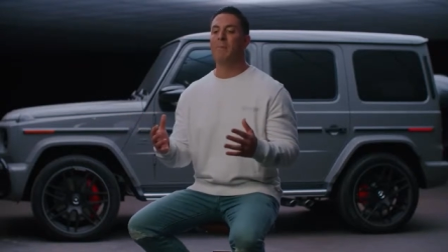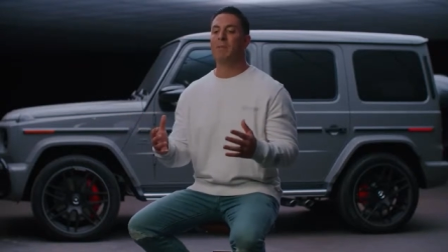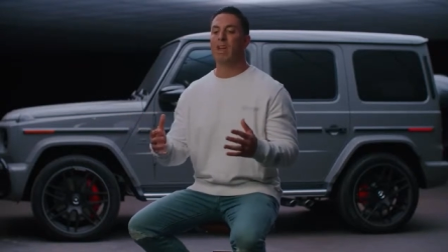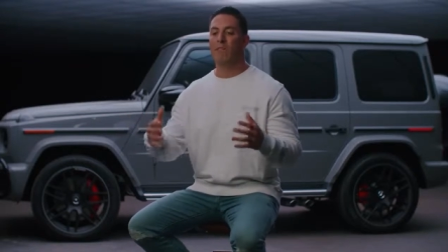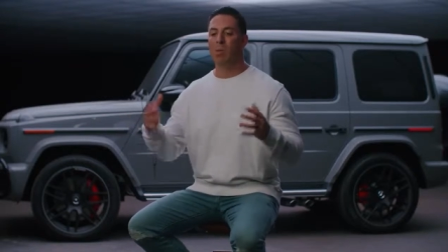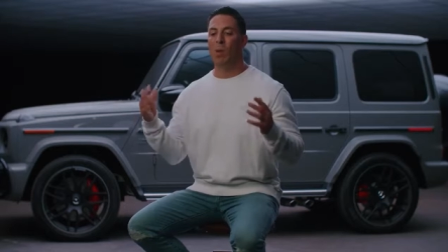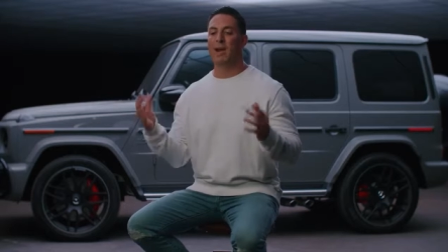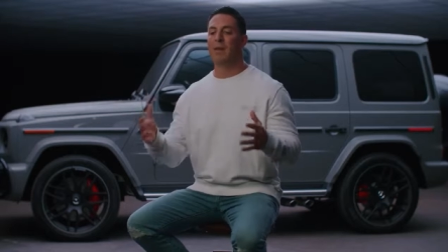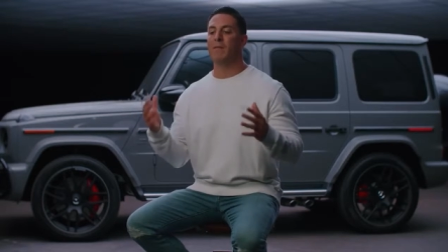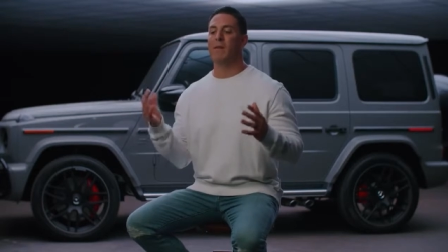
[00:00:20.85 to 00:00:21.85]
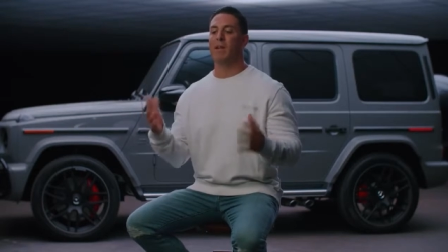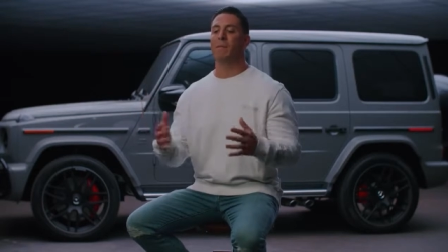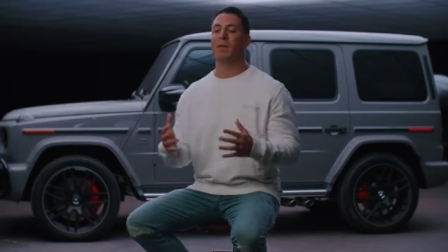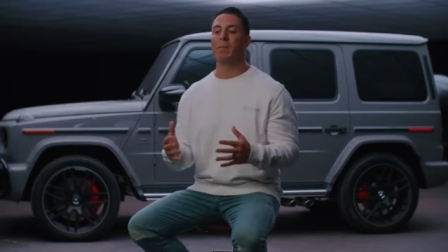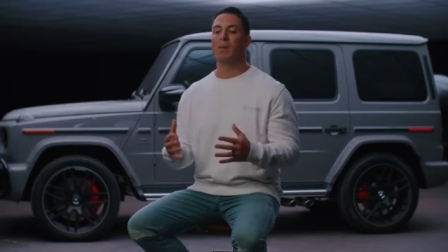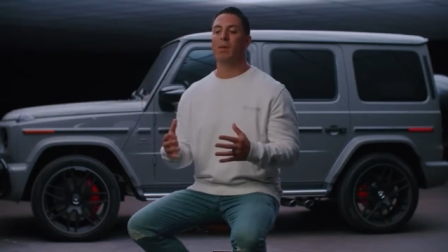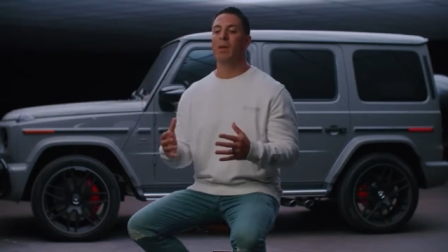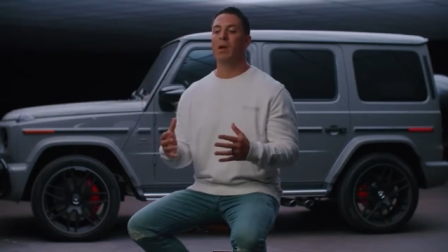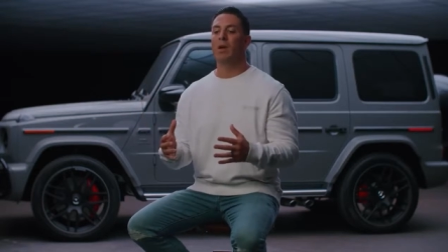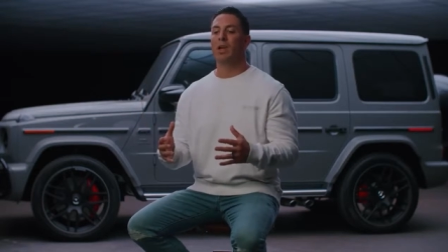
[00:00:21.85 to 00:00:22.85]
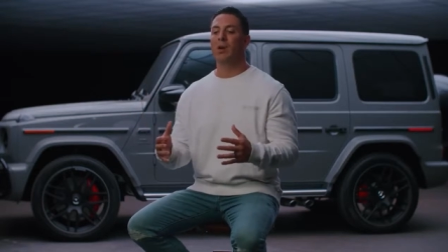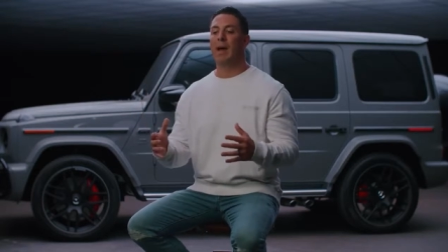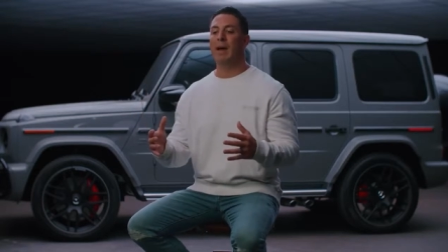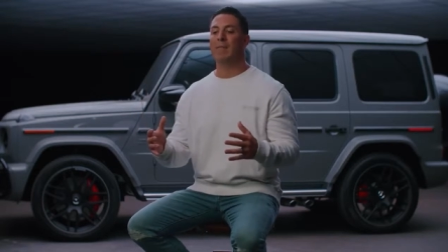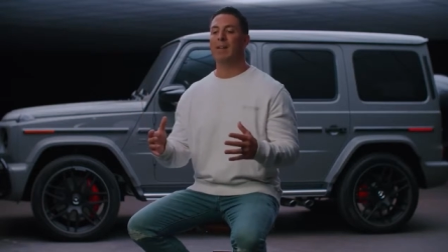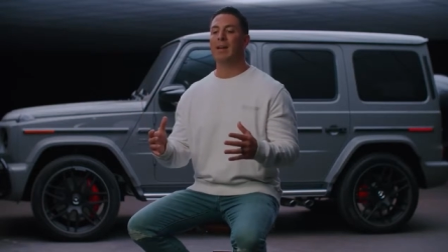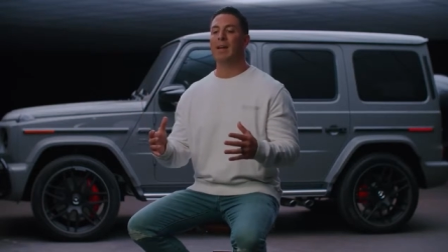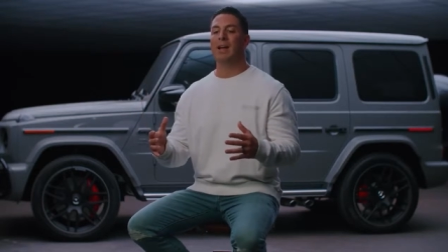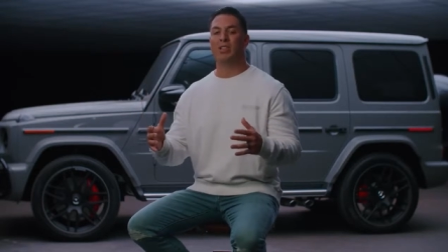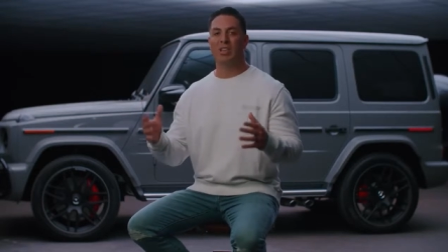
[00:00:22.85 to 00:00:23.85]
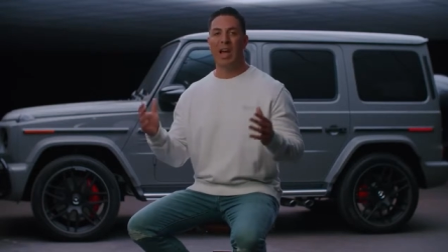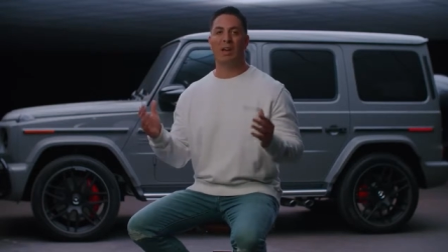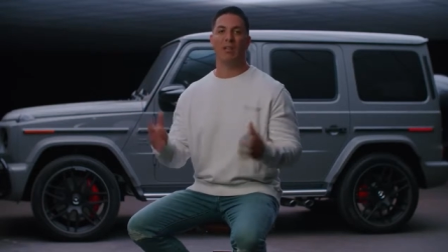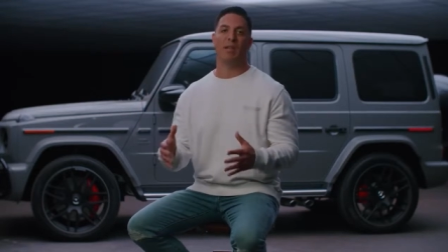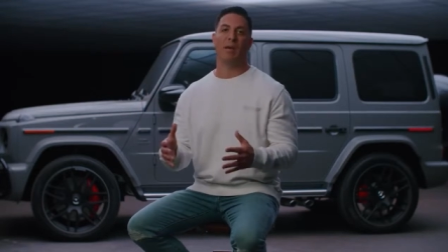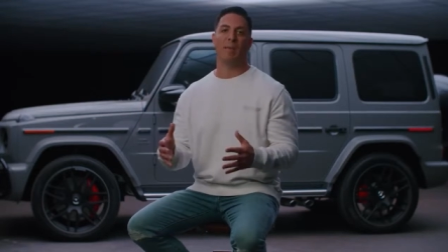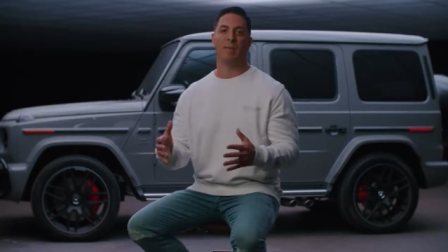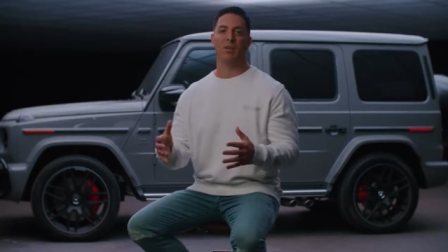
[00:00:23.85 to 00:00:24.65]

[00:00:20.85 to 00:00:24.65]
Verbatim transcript: if you want to develop people, you have to challenge them.